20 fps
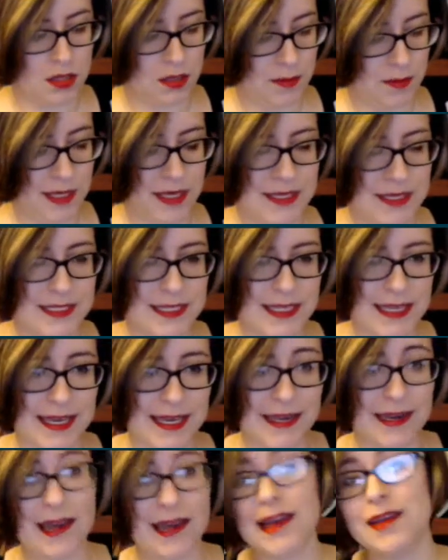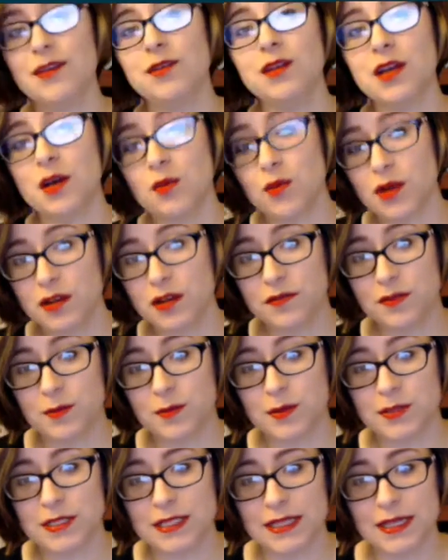Because again, I do not work for
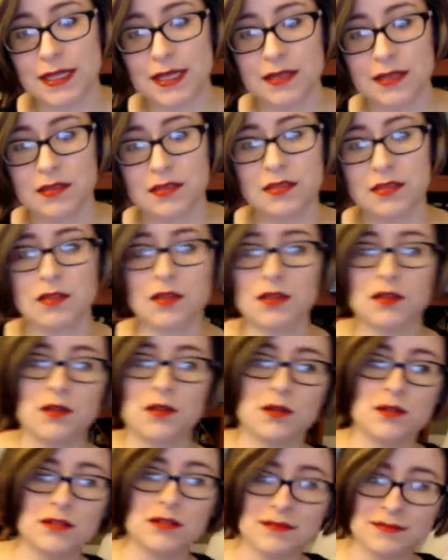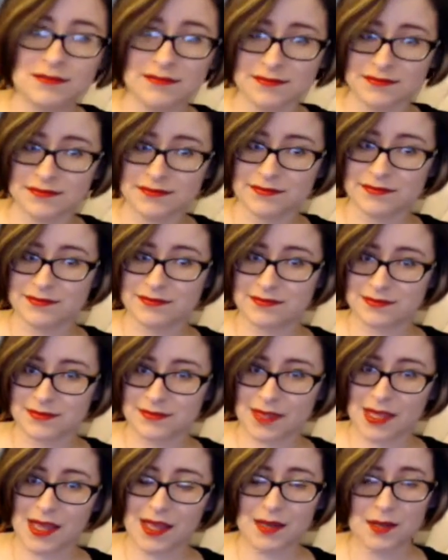Motiga, so
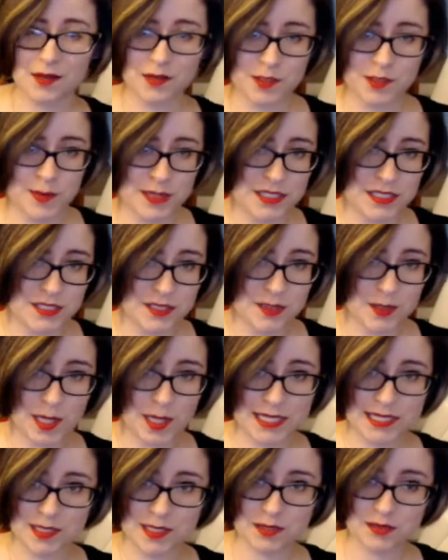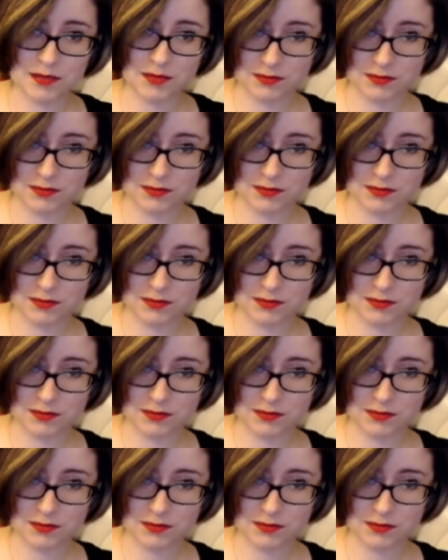I know as much as you guys do.